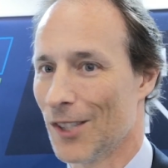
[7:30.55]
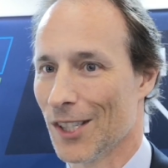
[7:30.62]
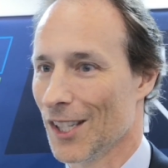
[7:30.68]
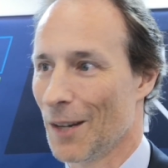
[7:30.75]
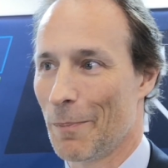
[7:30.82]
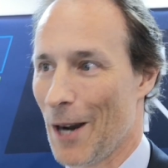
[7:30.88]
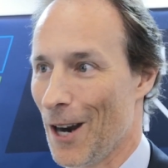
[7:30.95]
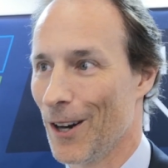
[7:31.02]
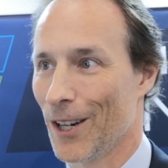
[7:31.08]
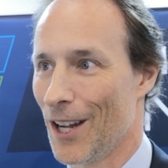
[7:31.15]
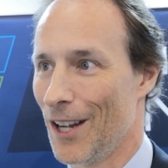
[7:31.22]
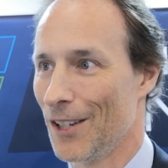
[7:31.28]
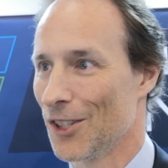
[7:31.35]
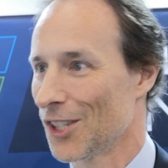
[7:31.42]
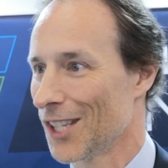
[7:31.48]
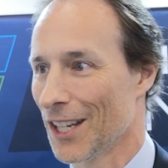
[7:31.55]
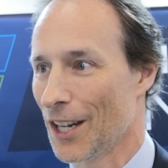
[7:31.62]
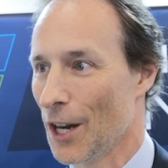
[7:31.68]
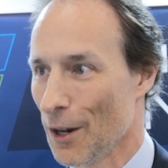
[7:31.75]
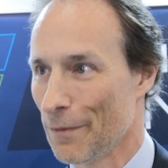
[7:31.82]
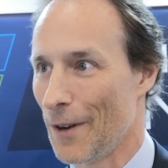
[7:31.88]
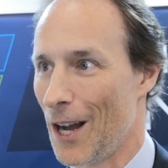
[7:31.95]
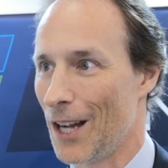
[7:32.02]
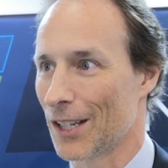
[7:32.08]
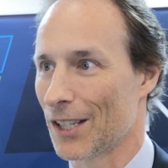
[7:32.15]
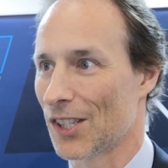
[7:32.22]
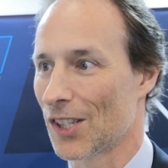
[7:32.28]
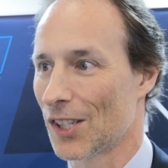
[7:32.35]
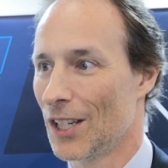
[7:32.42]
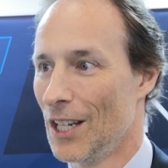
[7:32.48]
just like Paragon, just like
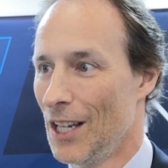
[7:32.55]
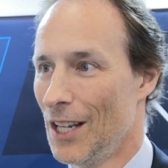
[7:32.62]
AirFox,